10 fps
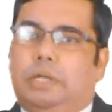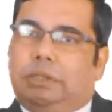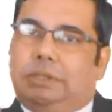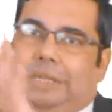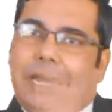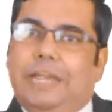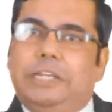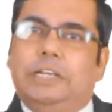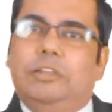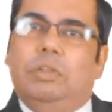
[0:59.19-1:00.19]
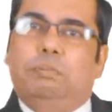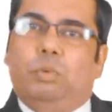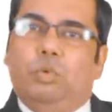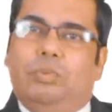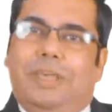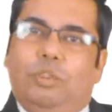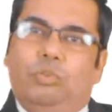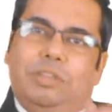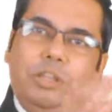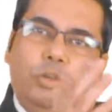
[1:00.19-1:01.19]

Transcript: Sterilization is the process which is